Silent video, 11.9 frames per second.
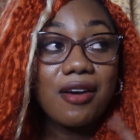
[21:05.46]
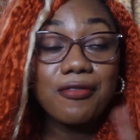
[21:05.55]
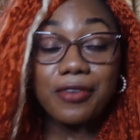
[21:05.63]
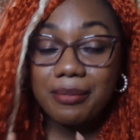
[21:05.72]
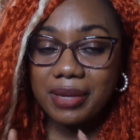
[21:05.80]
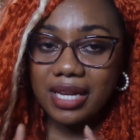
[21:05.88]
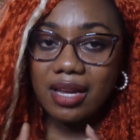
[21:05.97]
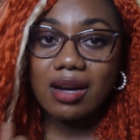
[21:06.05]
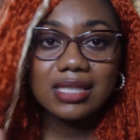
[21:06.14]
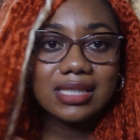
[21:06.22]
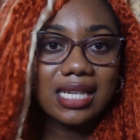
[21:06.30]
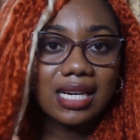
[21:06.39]
For me,
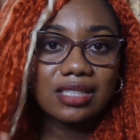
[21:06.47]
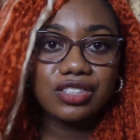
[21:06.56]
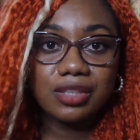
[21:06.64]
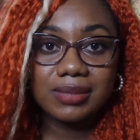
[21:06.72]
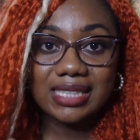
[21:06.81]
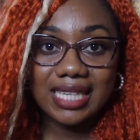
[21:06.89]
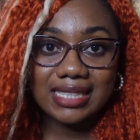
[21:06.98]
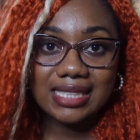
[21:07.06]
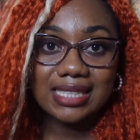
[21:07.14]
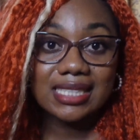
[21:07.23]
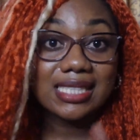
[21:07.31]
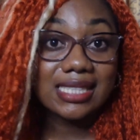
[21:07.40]
contact
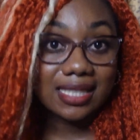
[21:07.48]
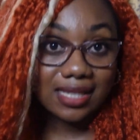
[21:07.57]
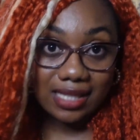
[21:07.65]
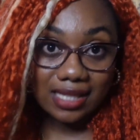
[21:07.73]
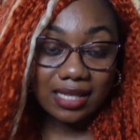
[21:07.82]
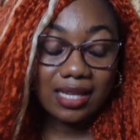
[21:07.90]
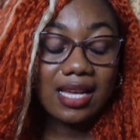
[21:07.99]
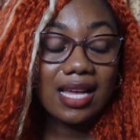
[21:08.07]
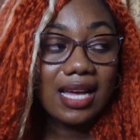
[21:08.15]
dermatitis is a thing,